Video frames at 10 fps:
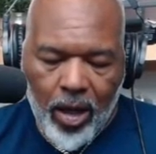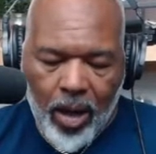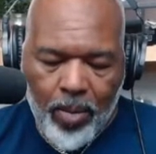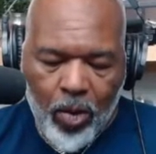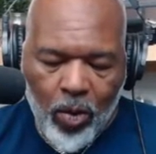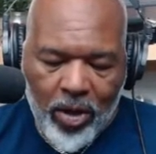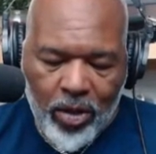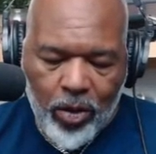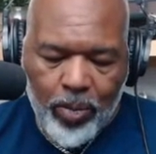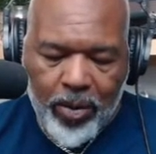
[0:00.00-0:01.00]
I'm going
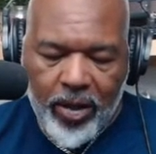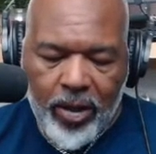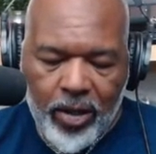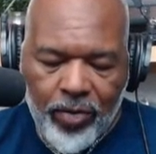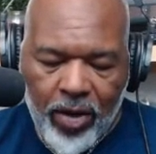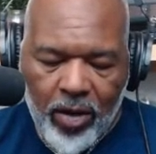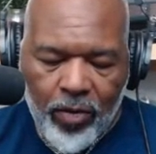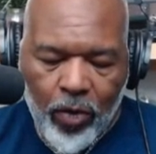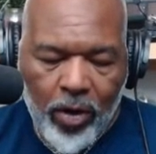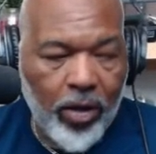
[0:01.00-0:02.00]
to play this video
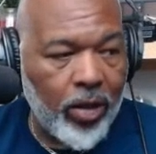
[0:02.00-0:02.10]
for you.